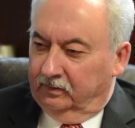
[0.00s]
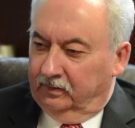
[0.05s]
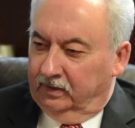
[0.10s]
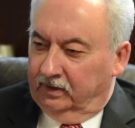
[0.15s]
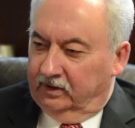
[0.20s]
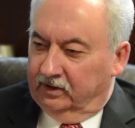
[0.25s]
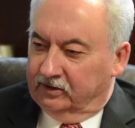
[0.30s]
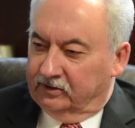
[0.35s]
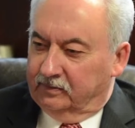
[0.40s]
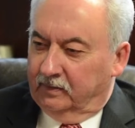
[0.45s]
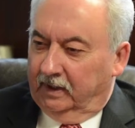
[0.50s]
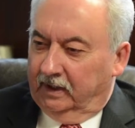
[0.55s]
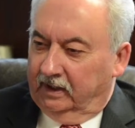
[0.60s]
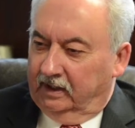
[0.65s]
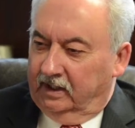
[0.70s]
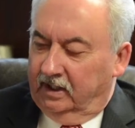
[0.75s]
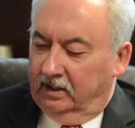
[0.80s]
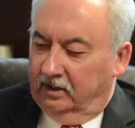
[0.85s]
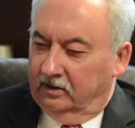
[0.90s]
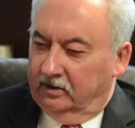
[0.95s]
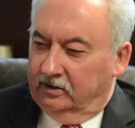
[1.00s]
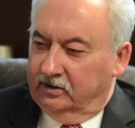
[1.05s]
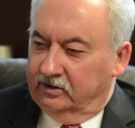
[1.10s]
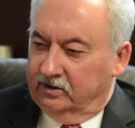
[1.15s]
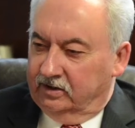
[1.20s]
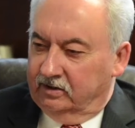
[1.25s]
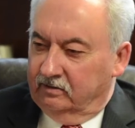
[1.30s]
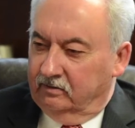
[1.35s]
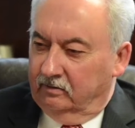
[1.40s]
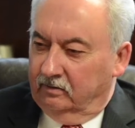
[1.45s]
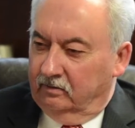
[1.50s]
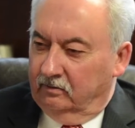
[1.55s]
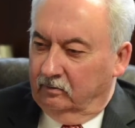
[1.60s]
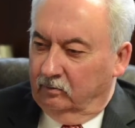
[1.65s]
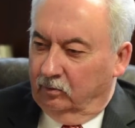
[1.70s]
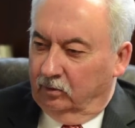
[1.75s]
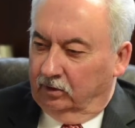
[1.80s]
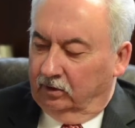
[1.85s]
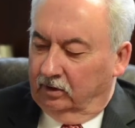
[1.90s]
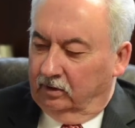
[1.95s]
because my kids
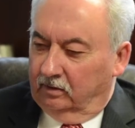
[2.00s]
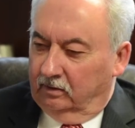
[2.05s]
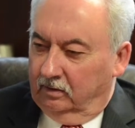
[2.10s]
would